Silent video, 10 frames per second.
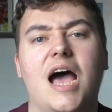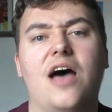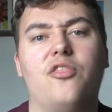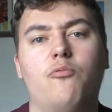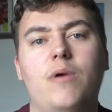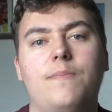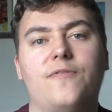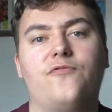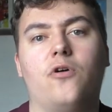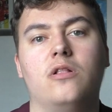uh, the week
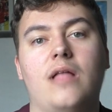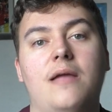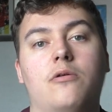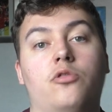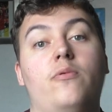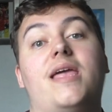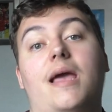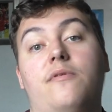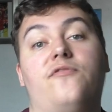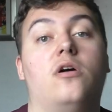before late or the
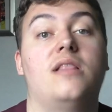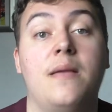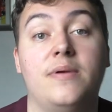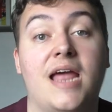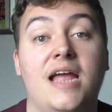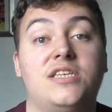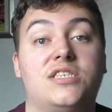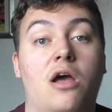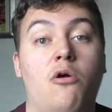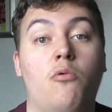weekend before Labor Day.
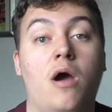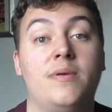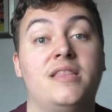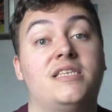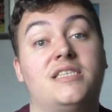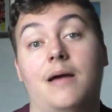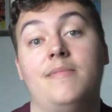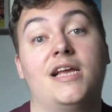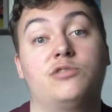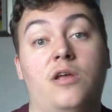So uh, it'll be this
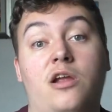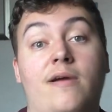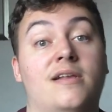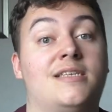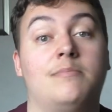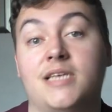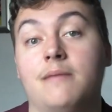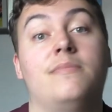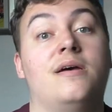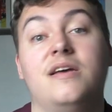time next week around
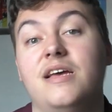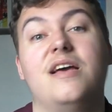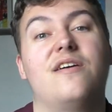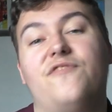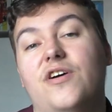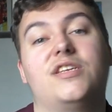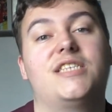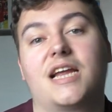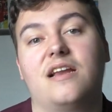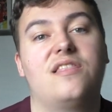September first,
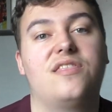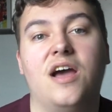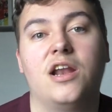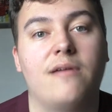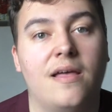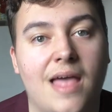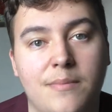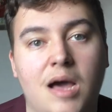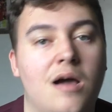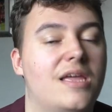second, third around
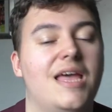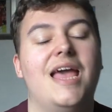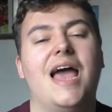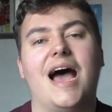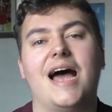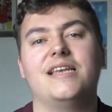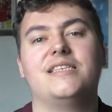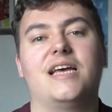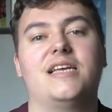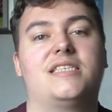that mark.
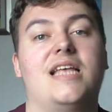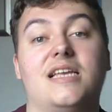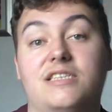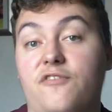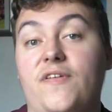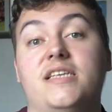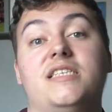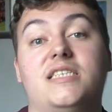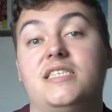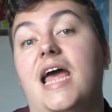And uh, so that so if it
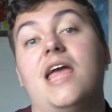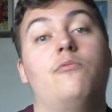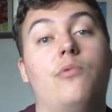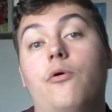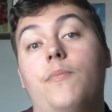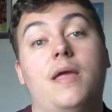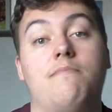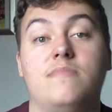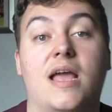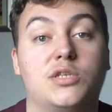isn't today, it will
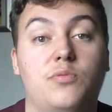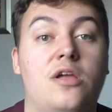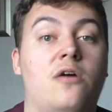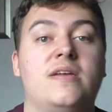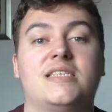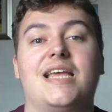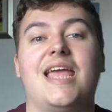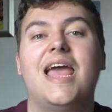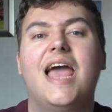be next week, obviously.